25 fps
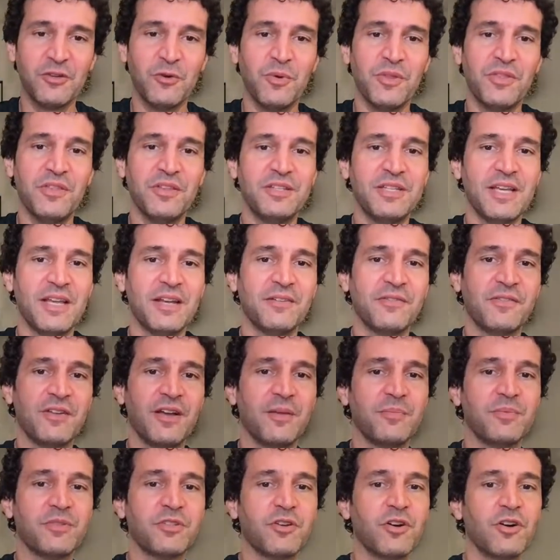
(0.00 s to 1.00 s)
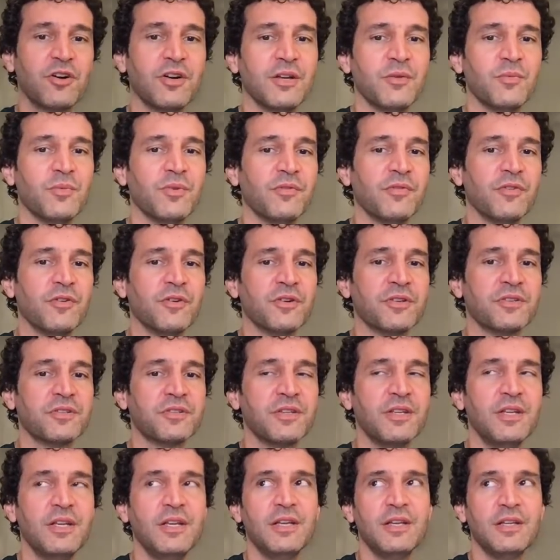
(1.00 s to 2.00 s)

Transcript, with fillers: with the Ten of Cups card in reverse,